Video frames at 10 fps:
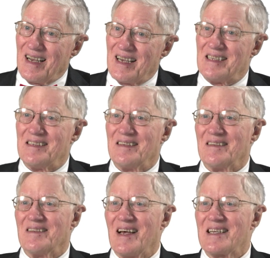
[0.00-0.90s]
and
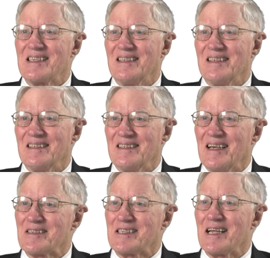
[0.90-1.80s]
that
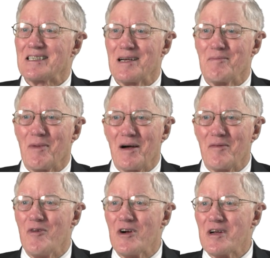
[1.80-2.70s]
now sets up a
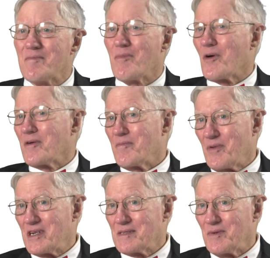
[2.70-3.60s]
very important
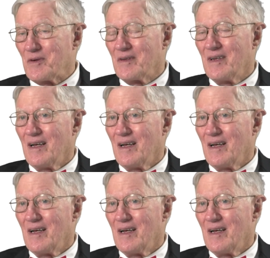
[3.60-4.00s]
principle,